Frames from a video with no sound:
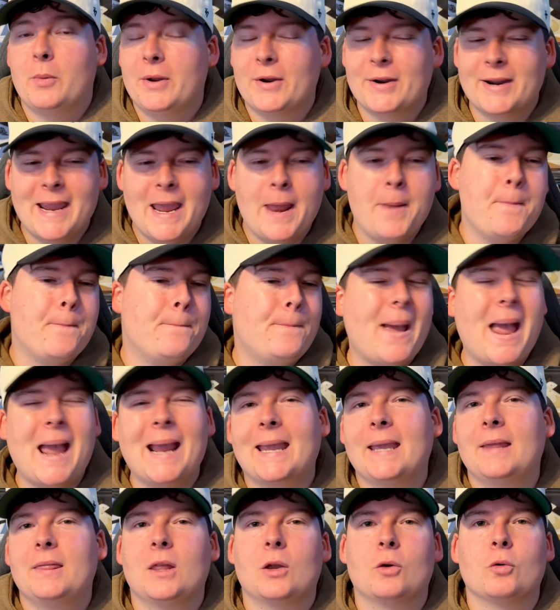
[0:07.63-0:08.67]
We are getting
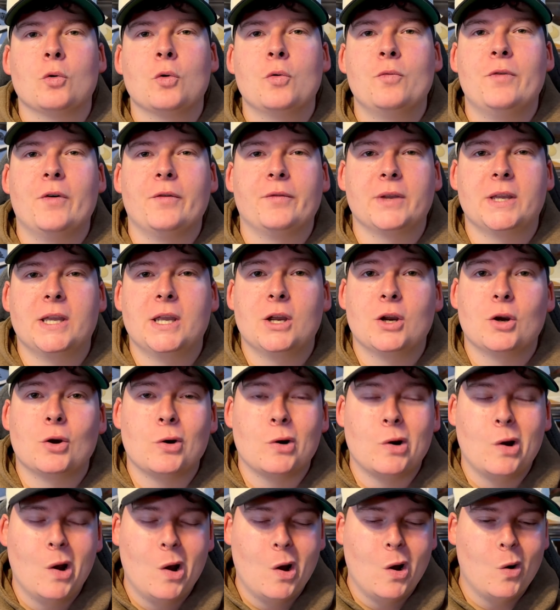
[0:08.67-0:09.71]
back in the groove over
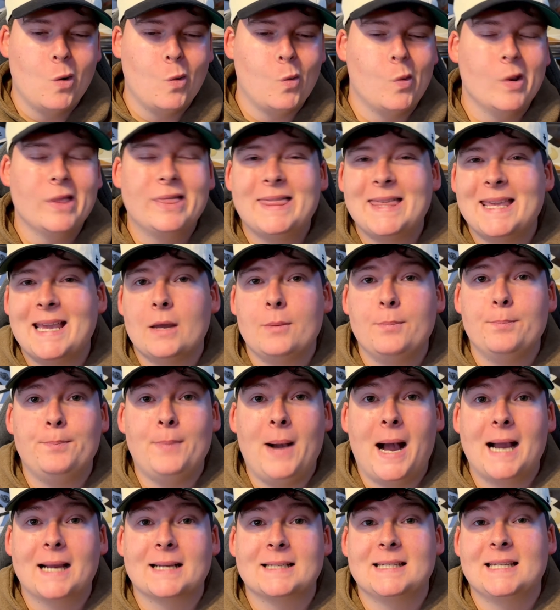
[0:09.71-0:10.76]
here with the
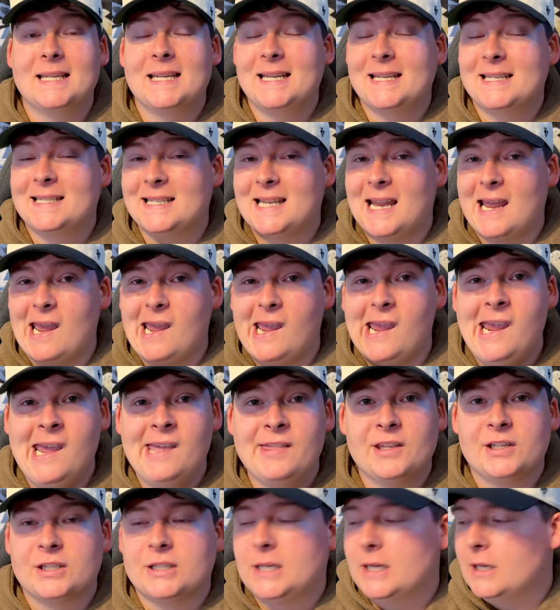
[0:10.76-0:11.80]
unboxings
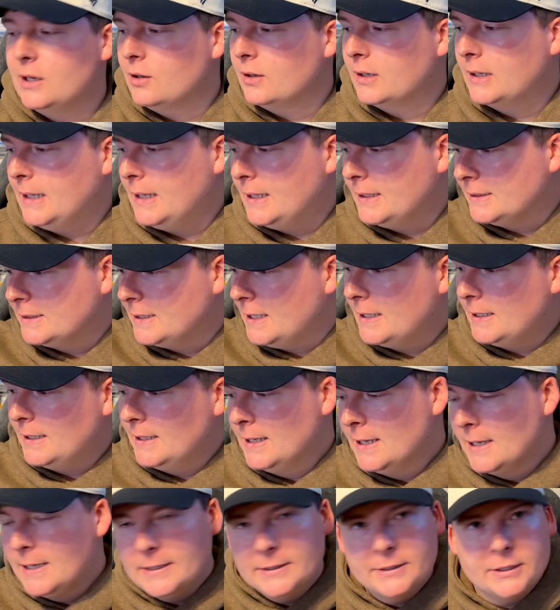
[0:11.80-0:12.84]
and the sneaker content.
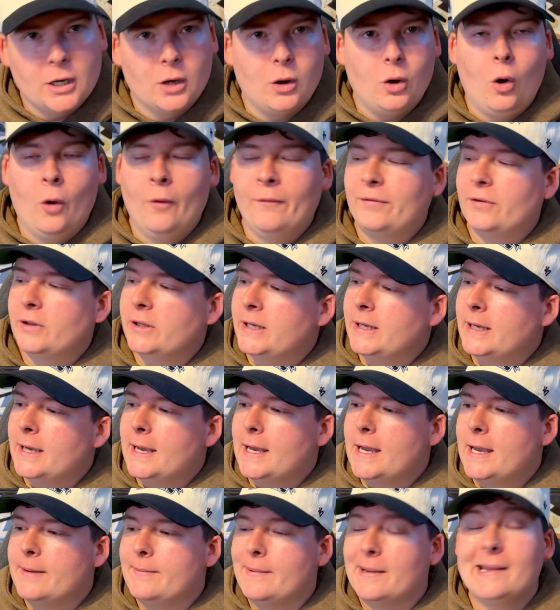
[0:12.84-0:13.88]
So hopefully
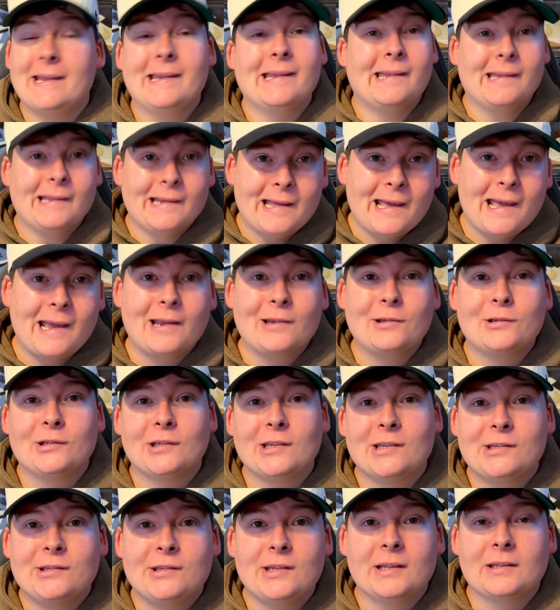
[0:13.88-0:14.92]
I can
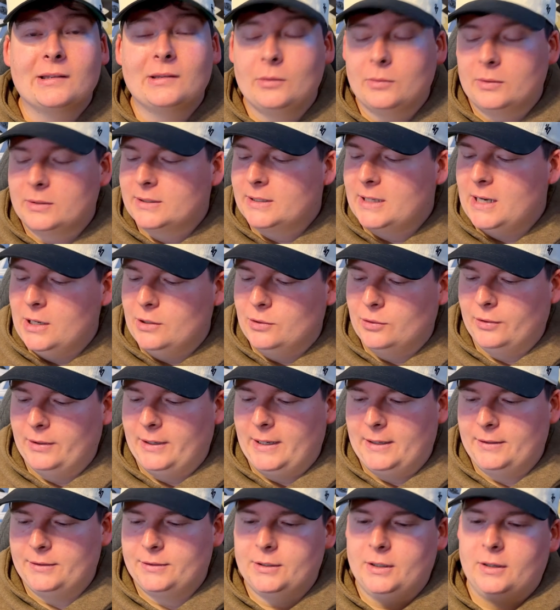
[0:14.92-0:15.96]
actually stick to a schedule
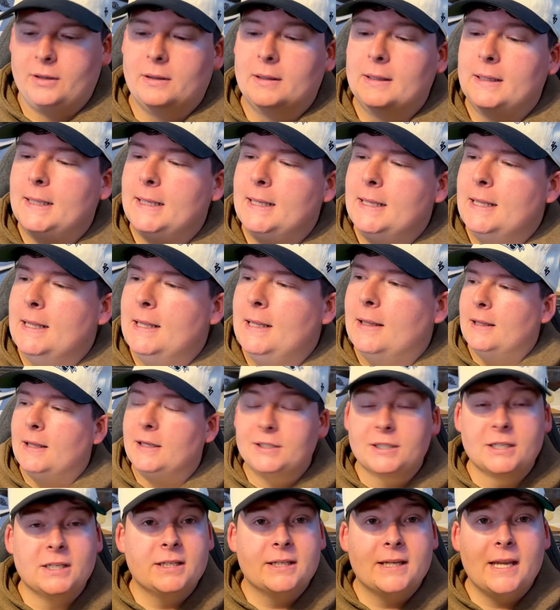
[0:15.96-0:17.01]
now. So
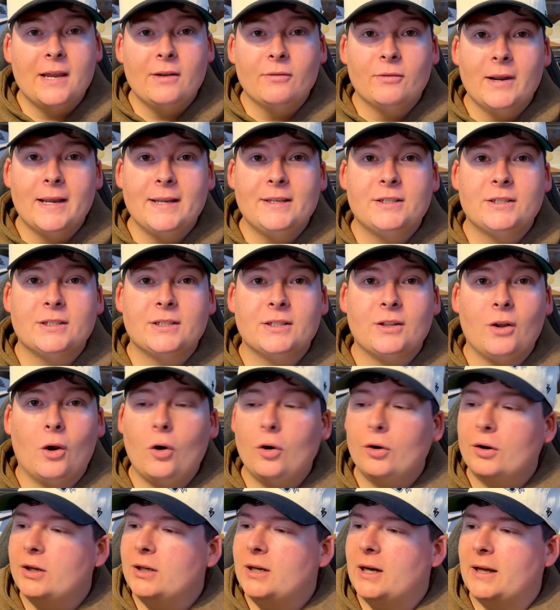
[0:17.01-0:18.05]
let's just get right
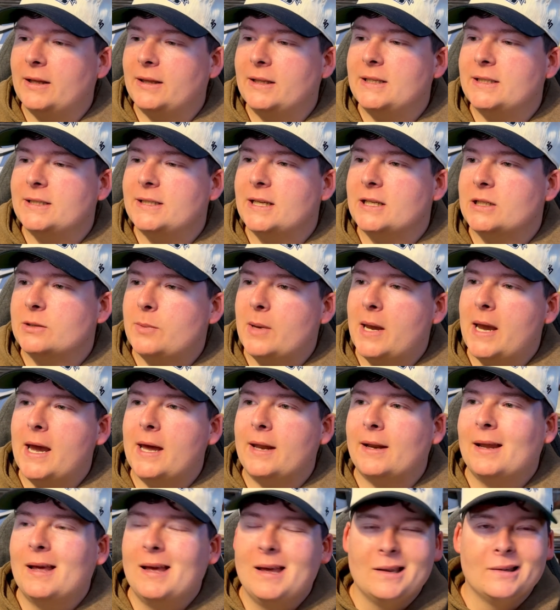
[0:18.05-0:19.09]
started on these things,
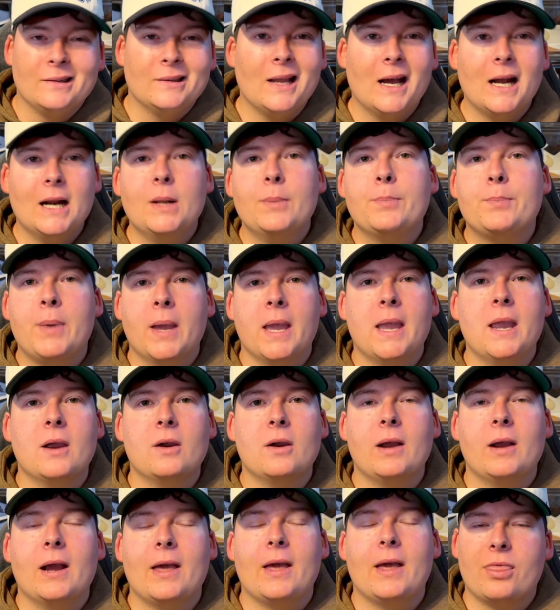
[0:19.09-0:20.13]
man. Not a
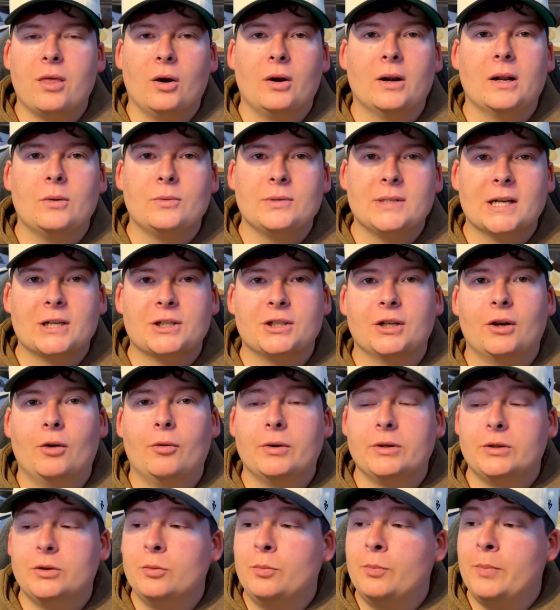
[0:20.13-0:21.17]
pair I thought I was actually
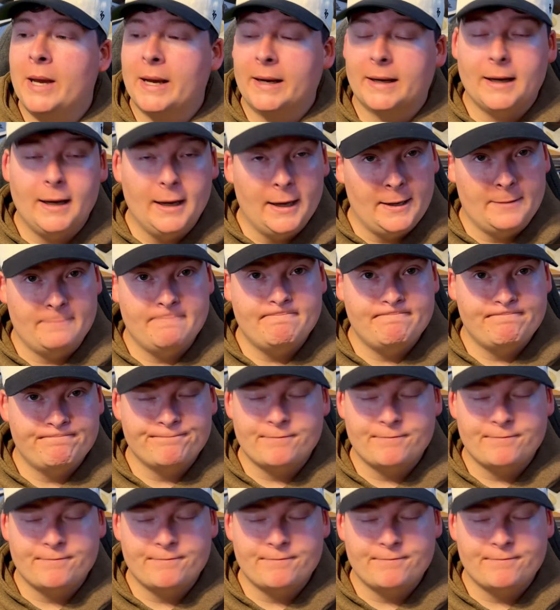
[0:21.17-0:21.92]
going to pick up.